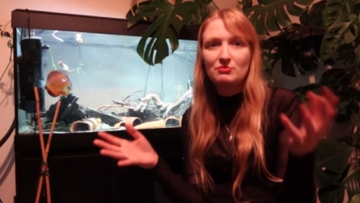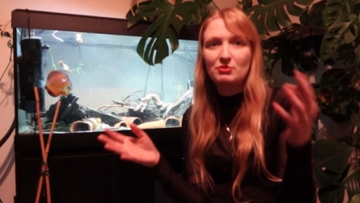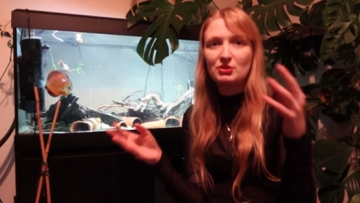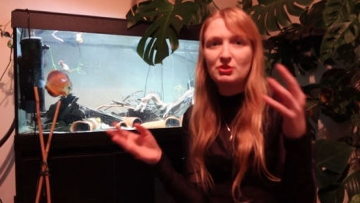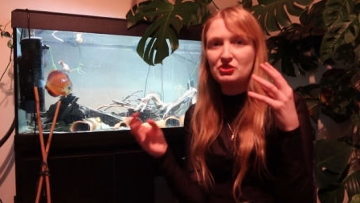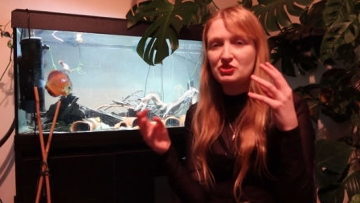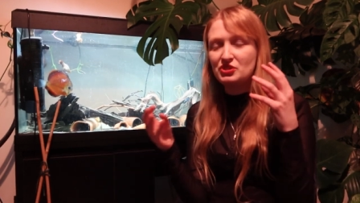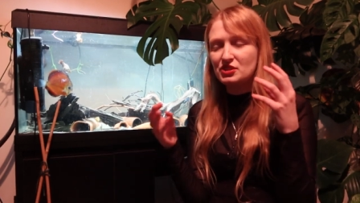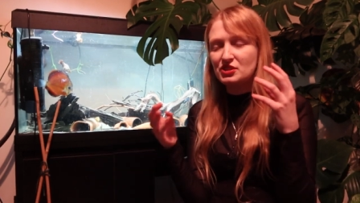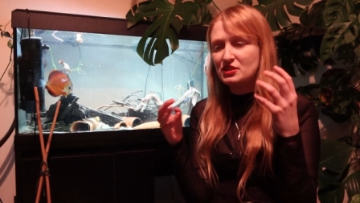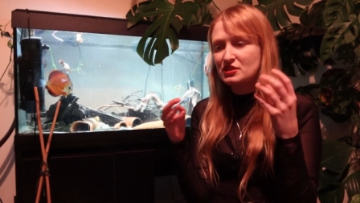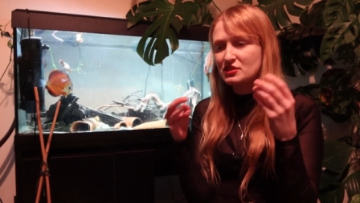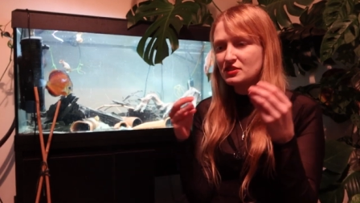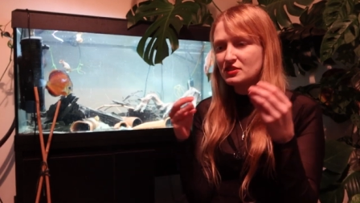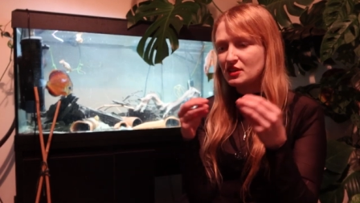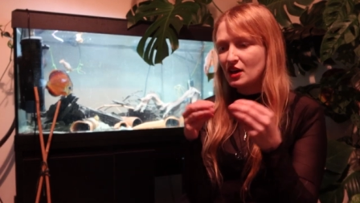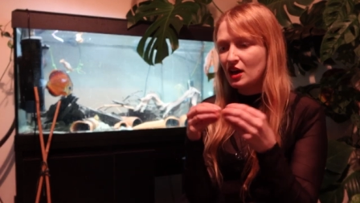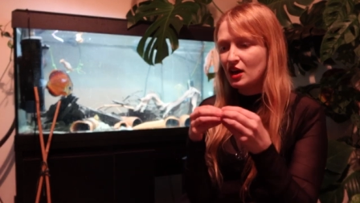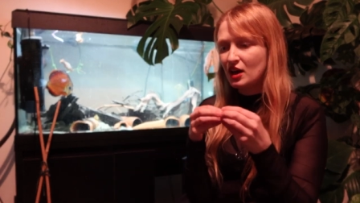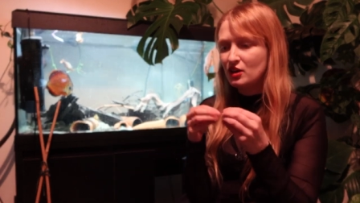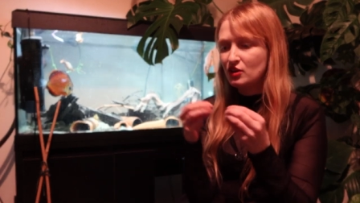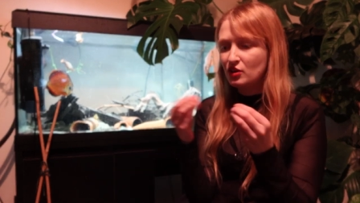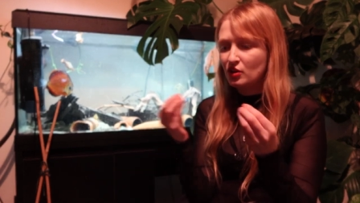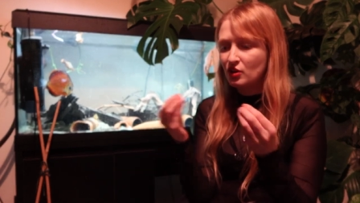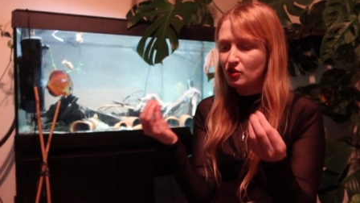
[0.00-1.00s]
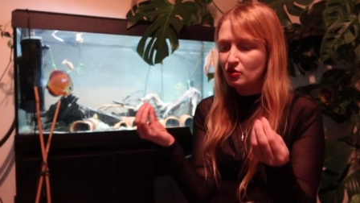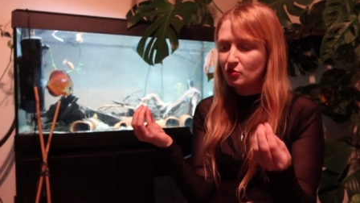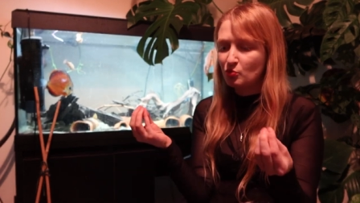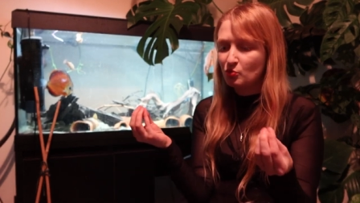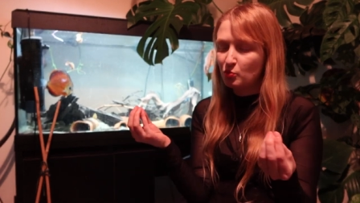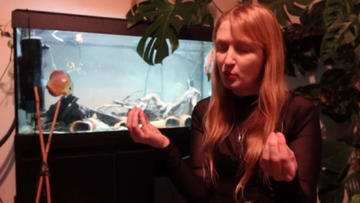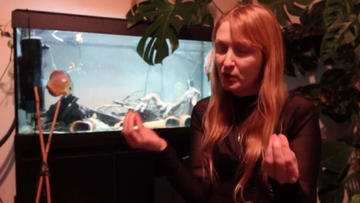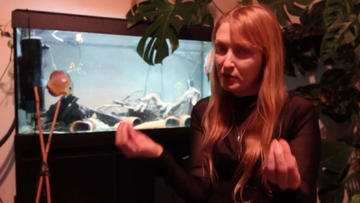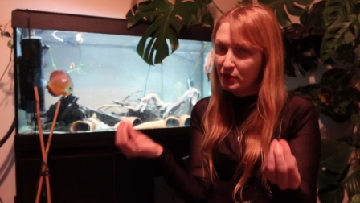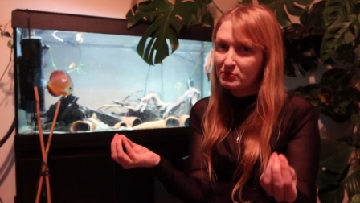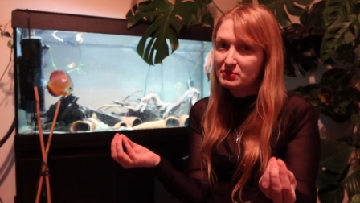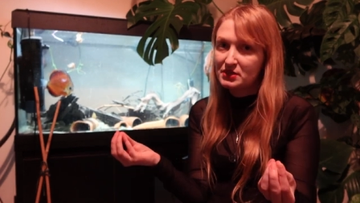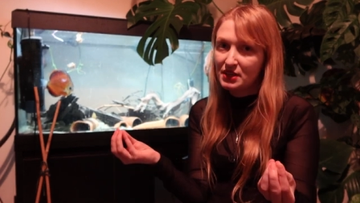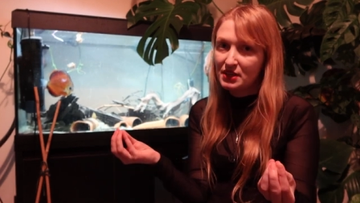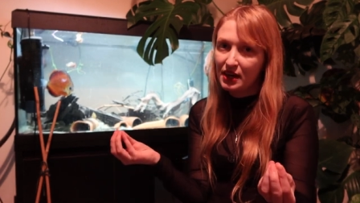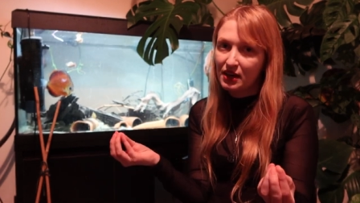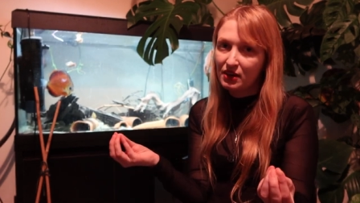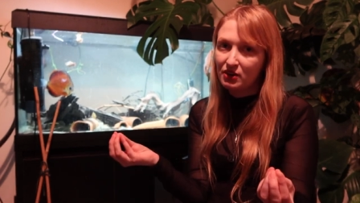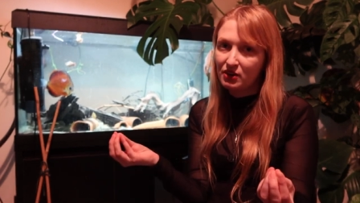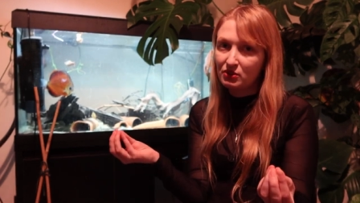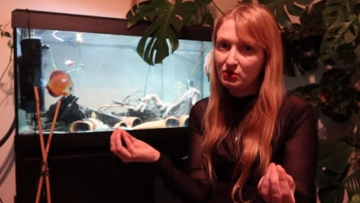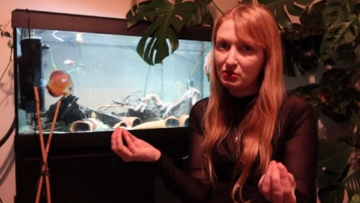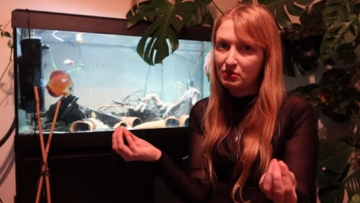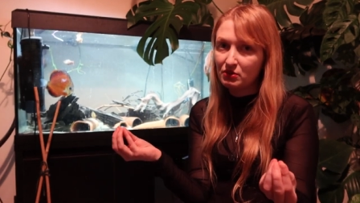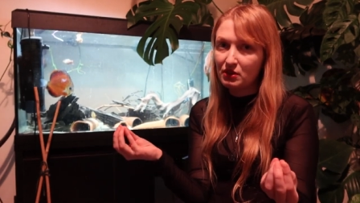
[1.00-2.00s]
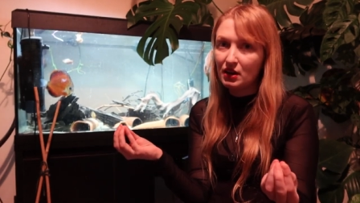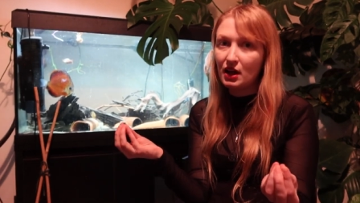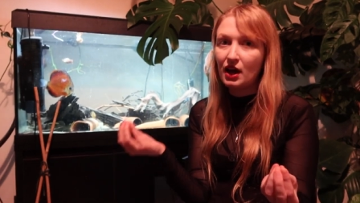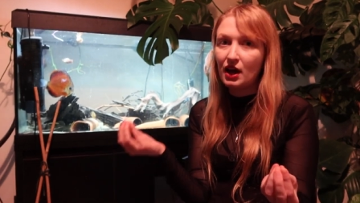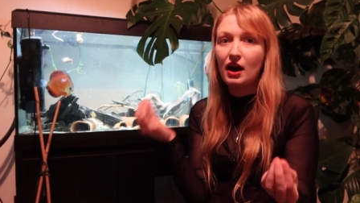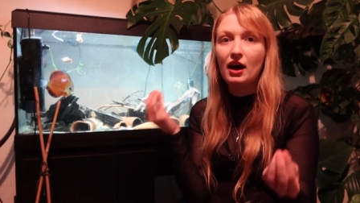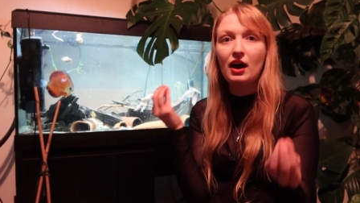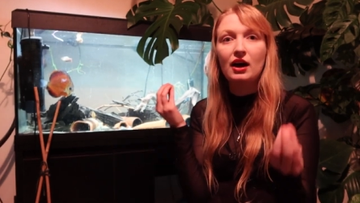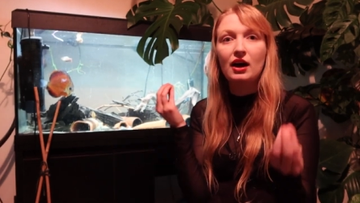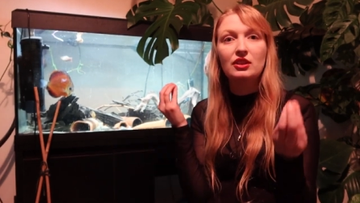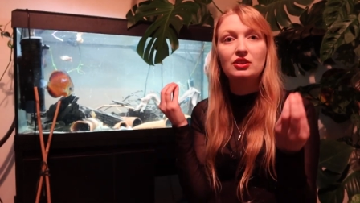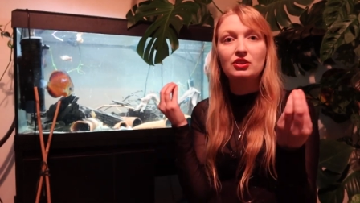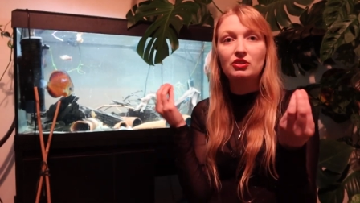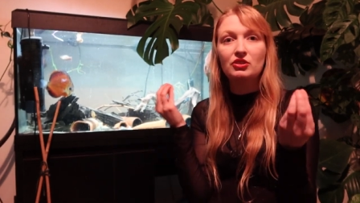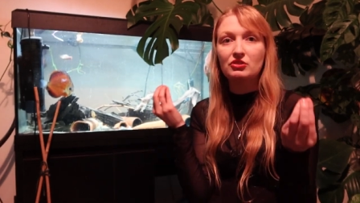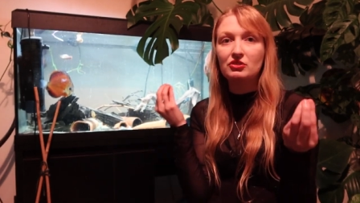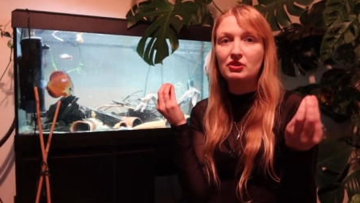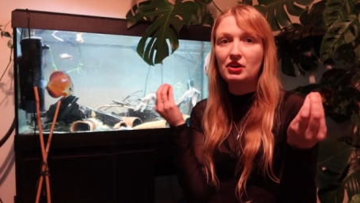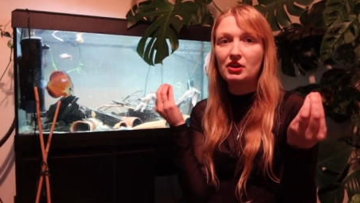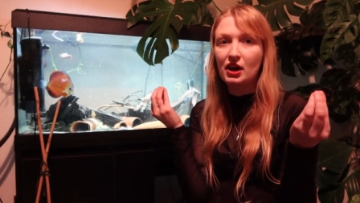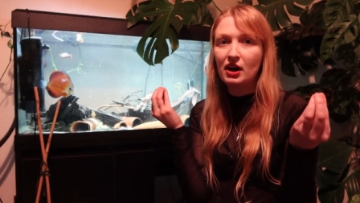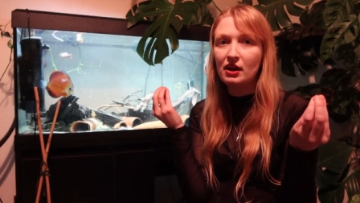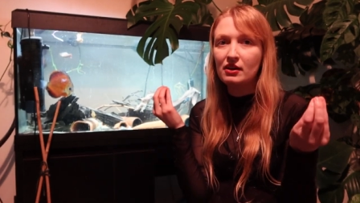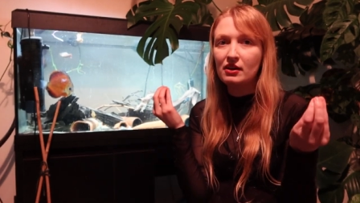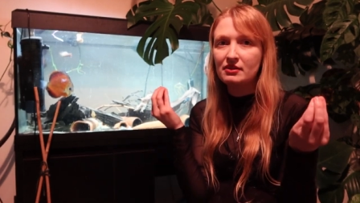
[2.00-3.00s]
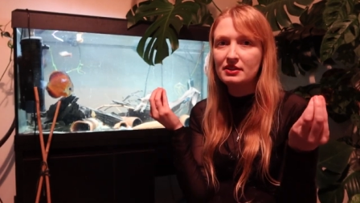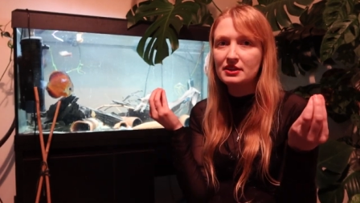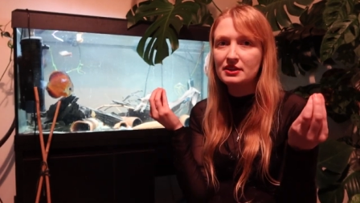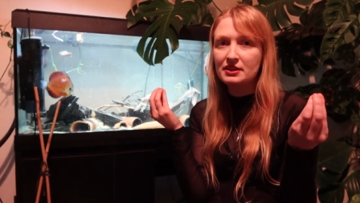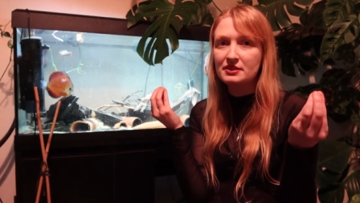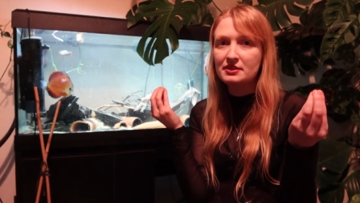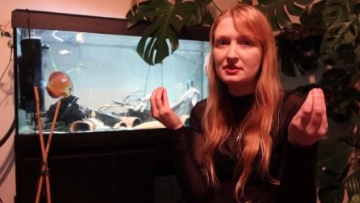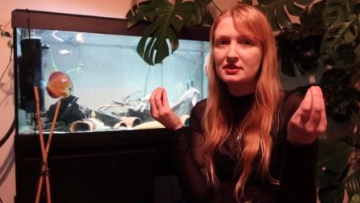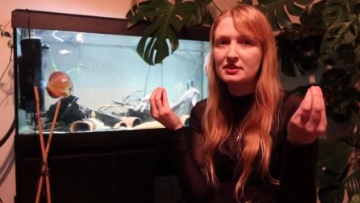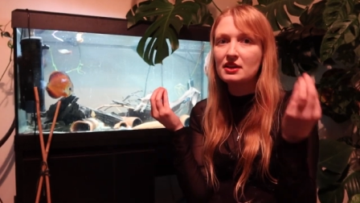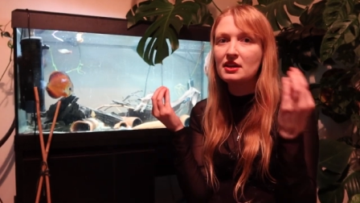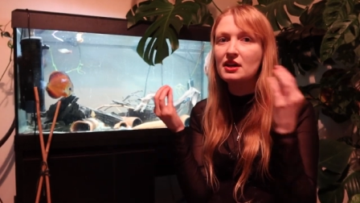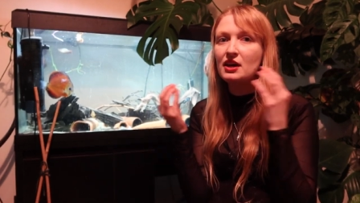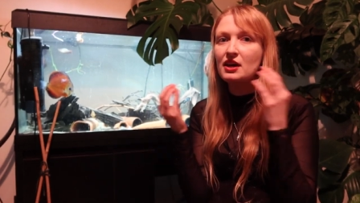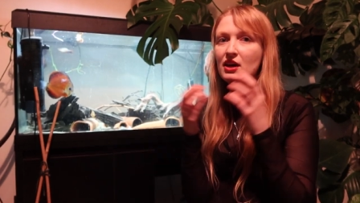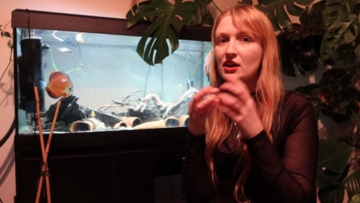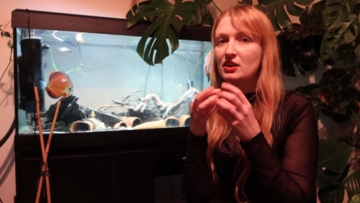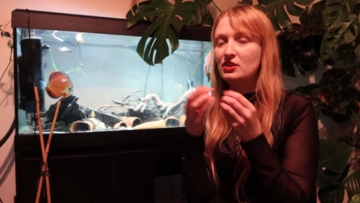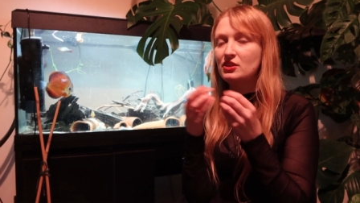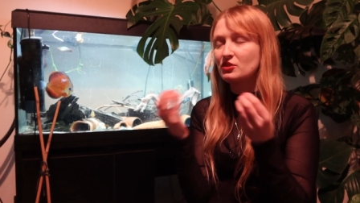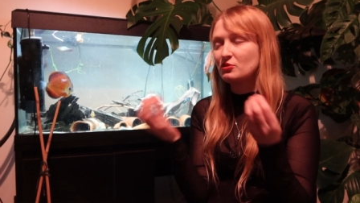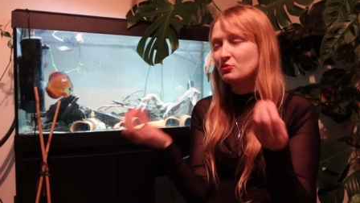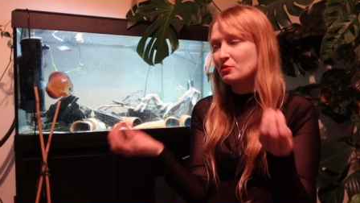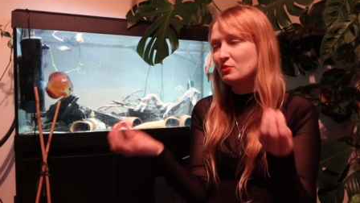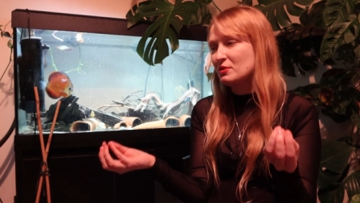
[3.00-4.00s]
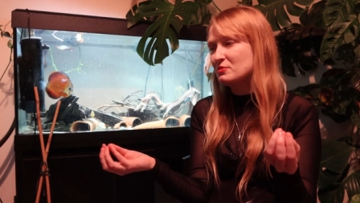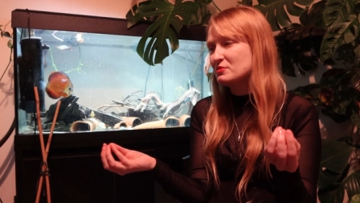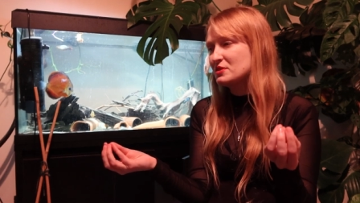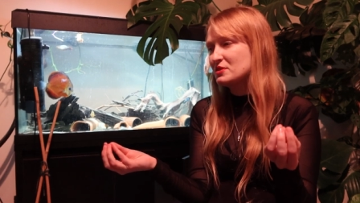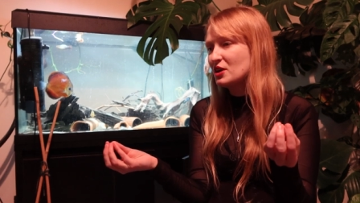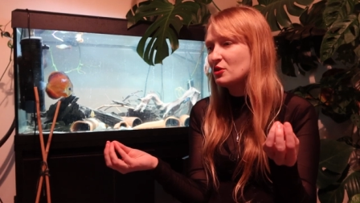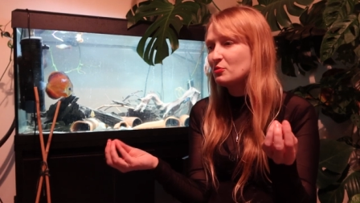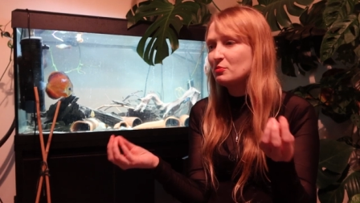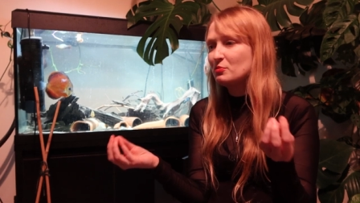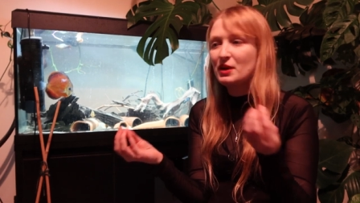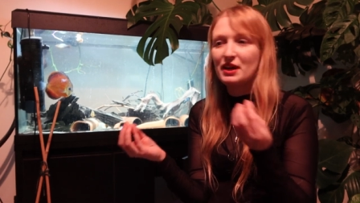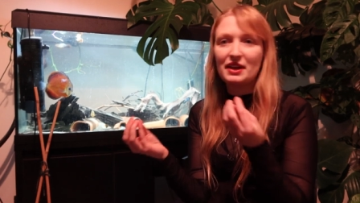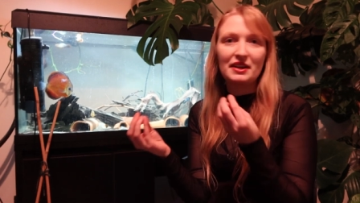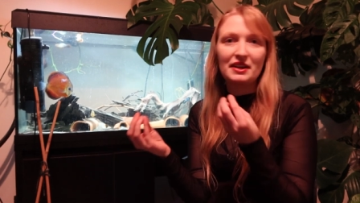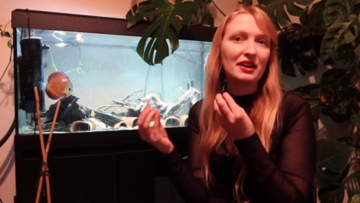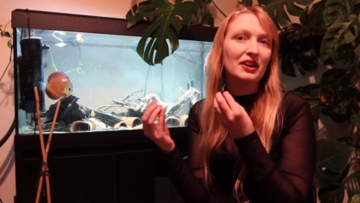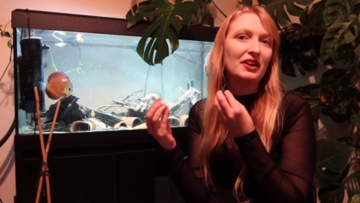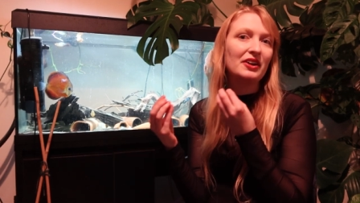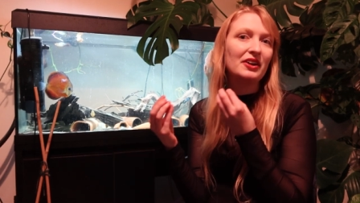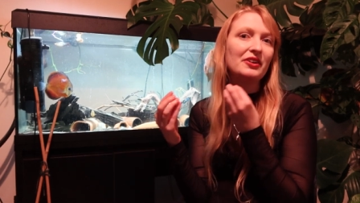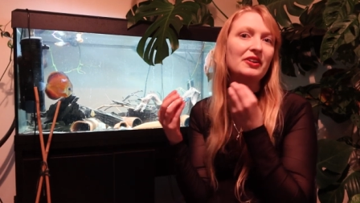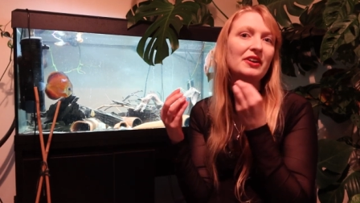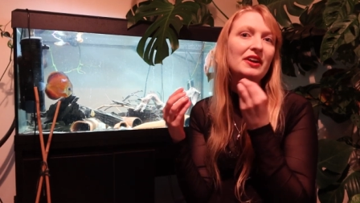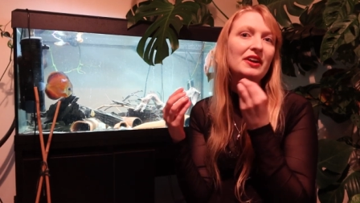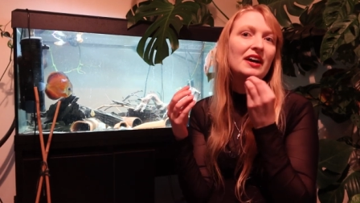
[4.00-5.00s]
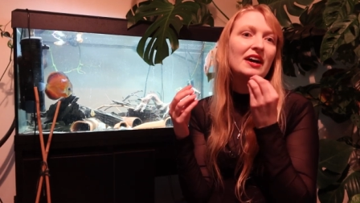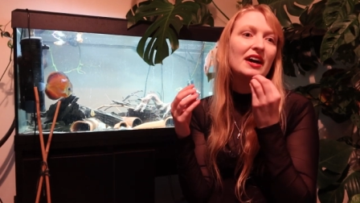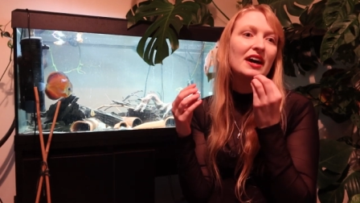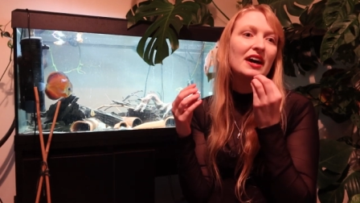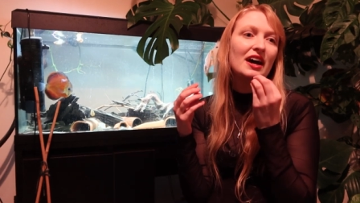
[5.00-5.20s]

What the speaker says: which is a long whiptail loricariid, a long whiptail pleco,